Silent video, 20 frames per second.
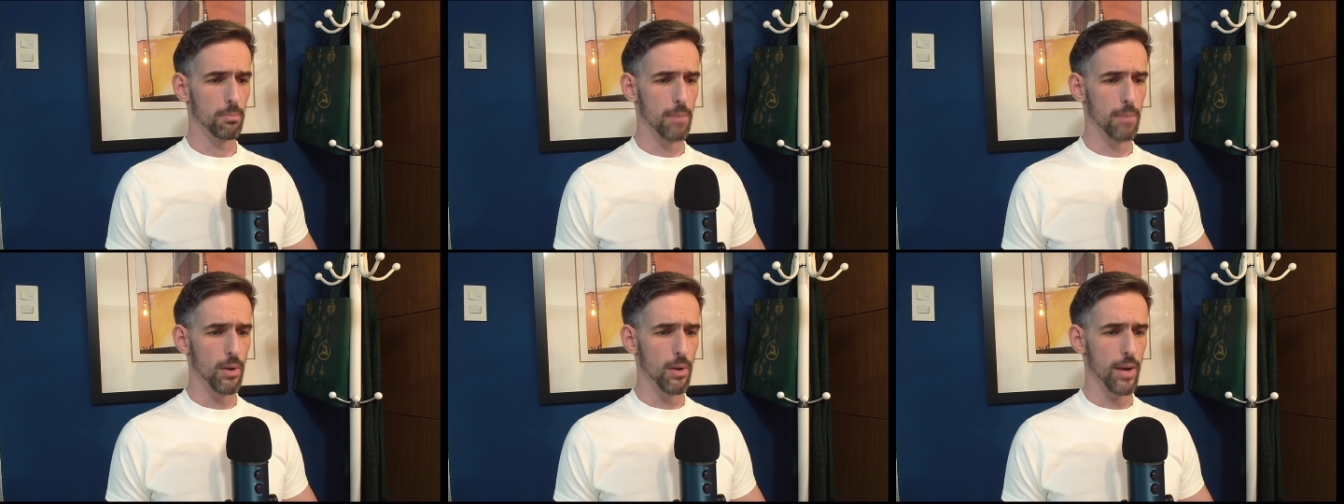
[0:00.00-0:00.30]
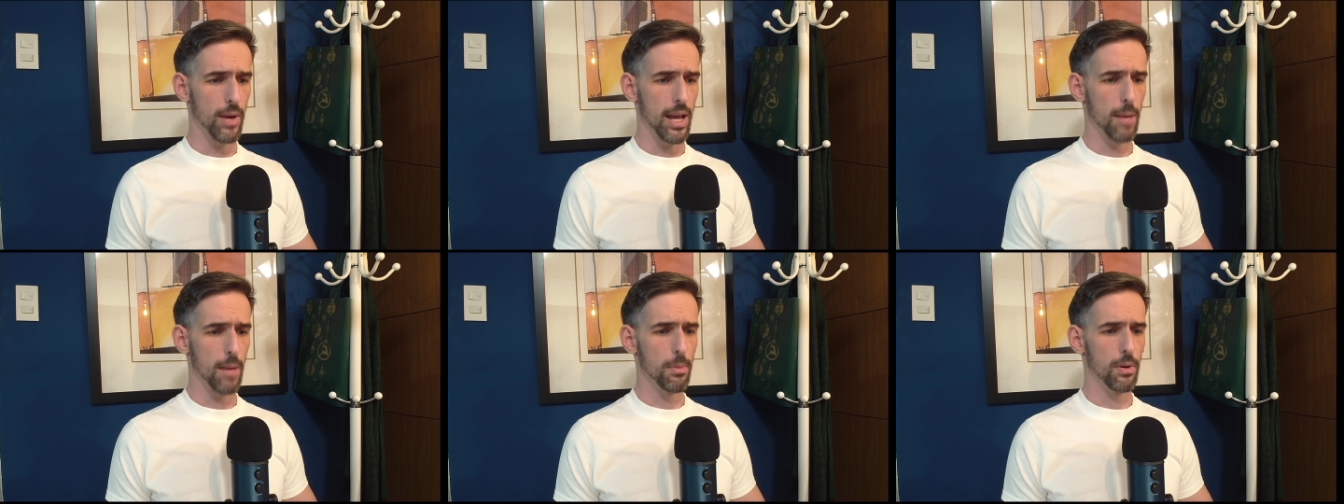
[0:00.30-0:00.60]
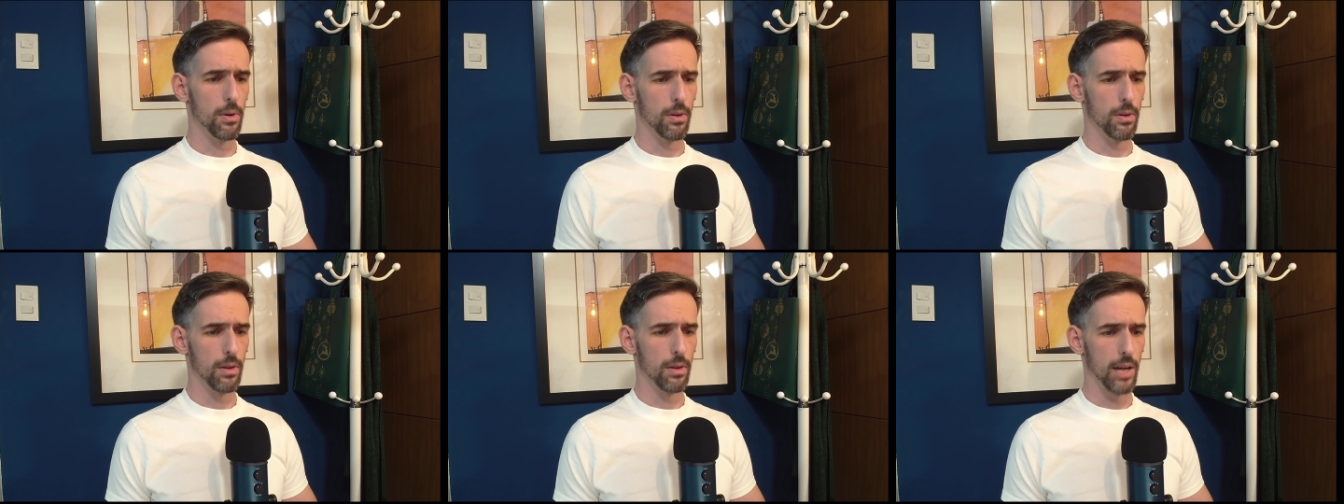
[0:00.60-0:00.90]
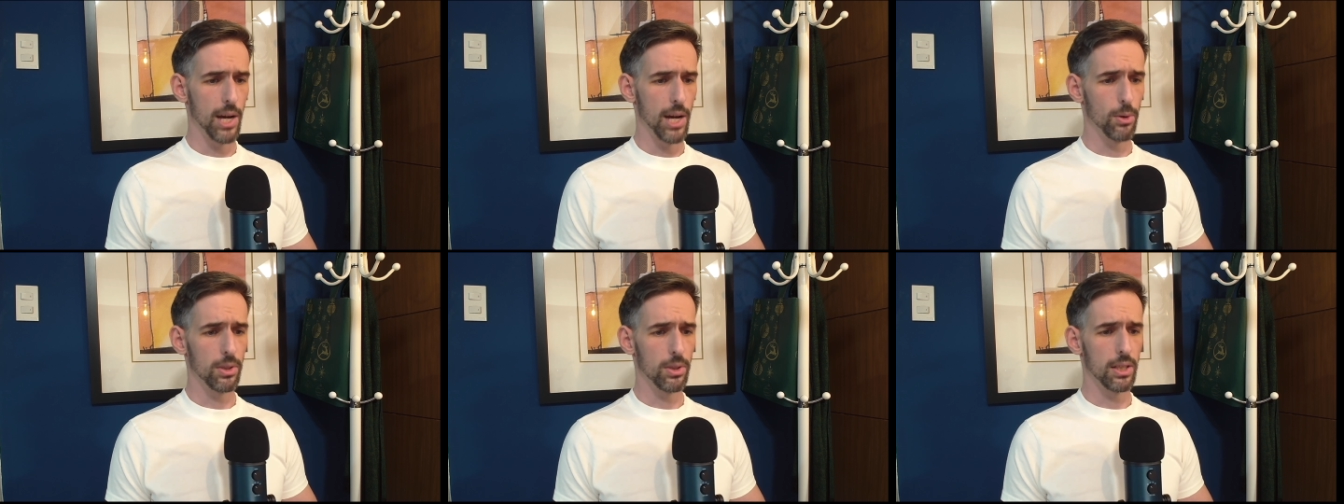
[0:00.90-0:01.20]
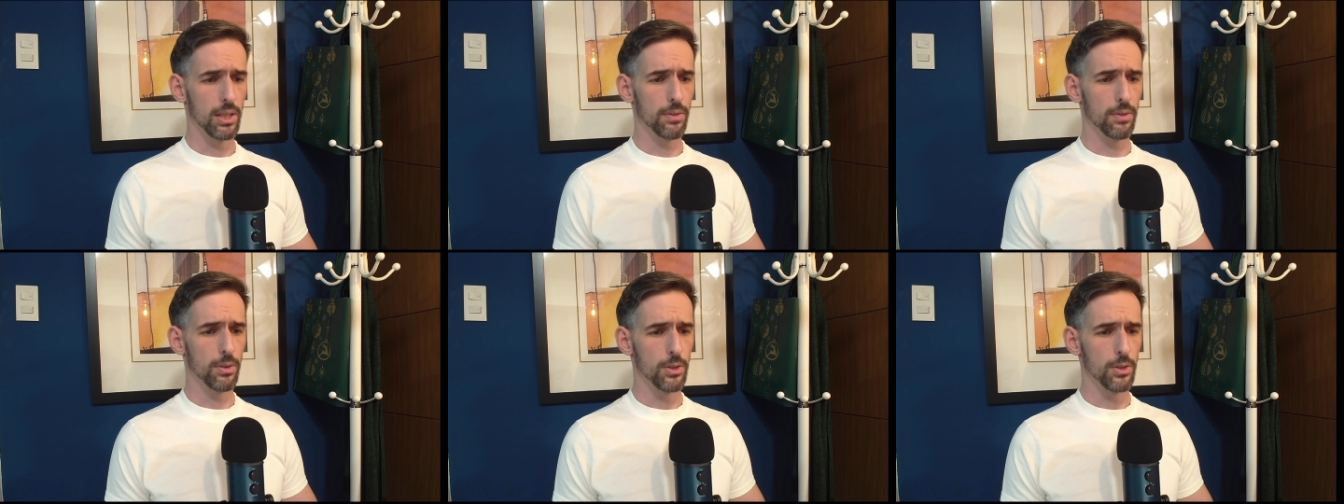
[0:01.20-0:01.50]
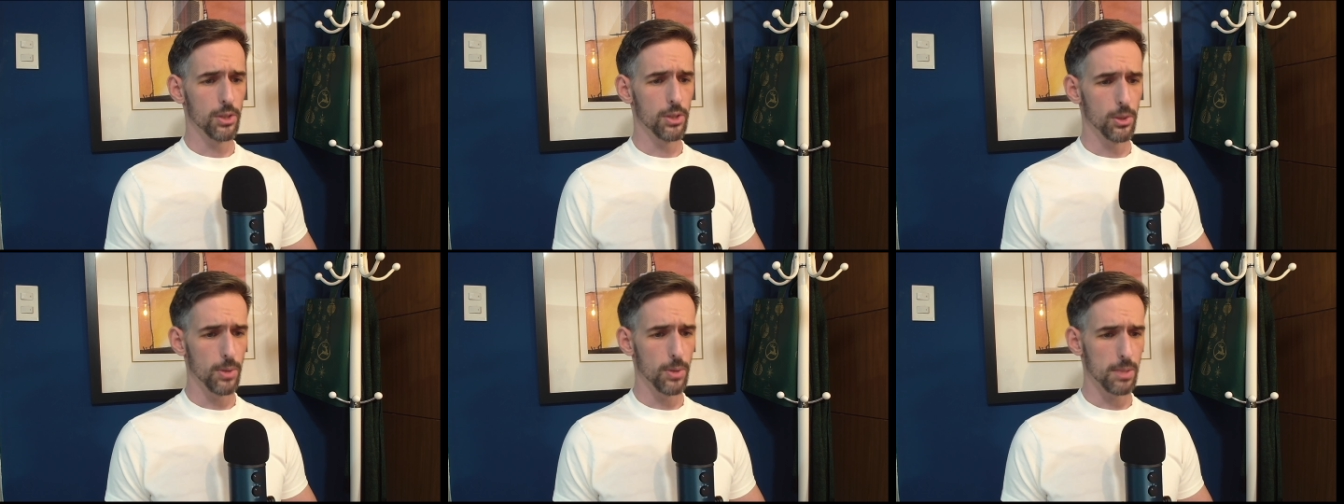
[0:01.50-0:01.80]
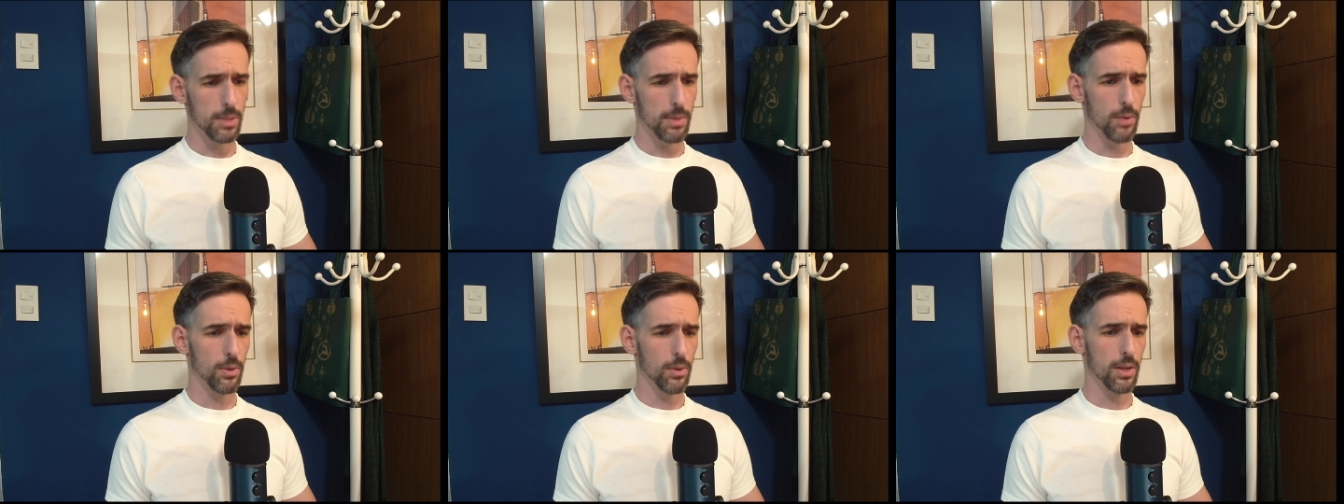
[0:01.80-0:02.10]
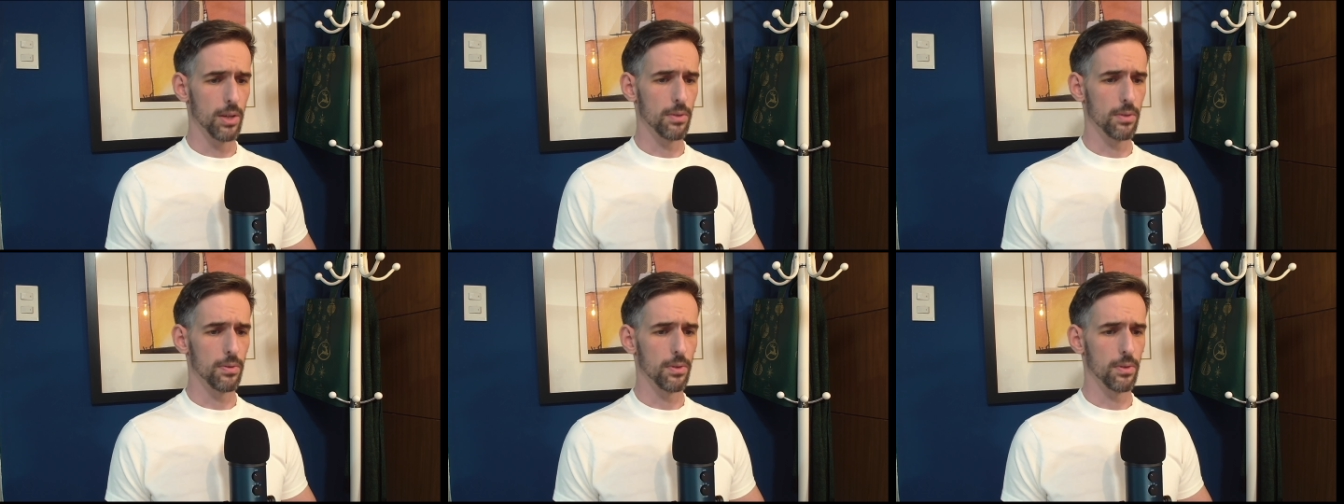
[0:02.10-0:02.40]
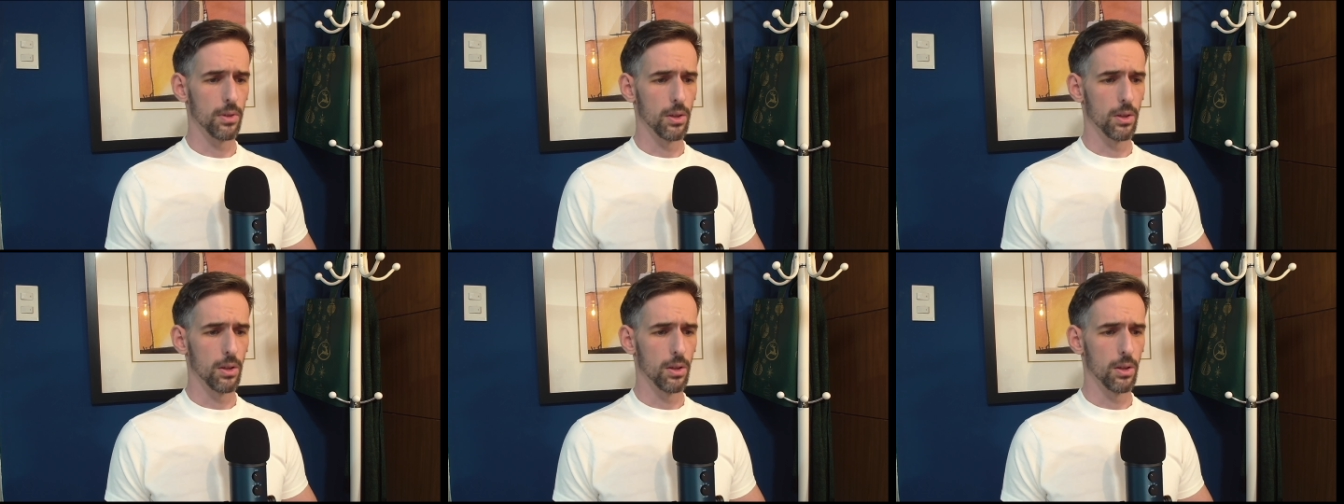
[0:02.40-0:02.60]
Merab. I will give her to you as my wife.